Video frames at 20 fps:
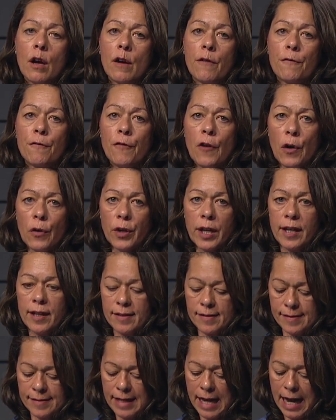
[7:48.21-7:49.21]

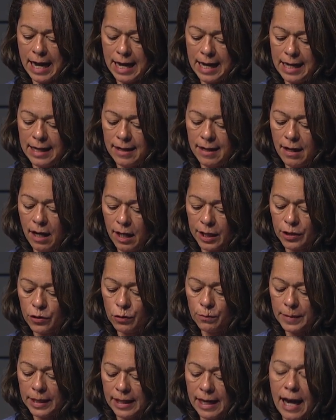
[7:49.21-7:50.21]
focus on
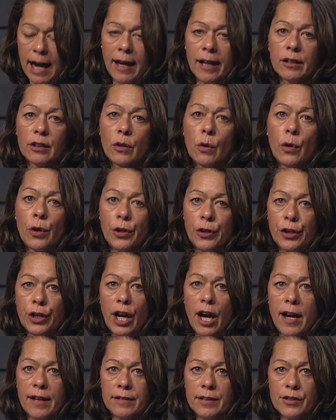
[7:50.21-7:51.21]
human higher order
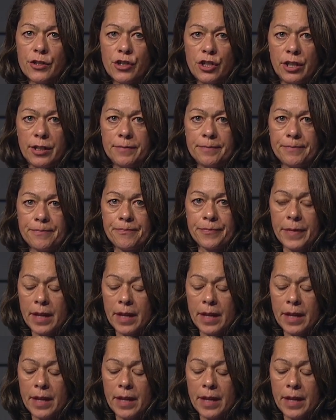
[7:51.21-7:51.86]
cognition.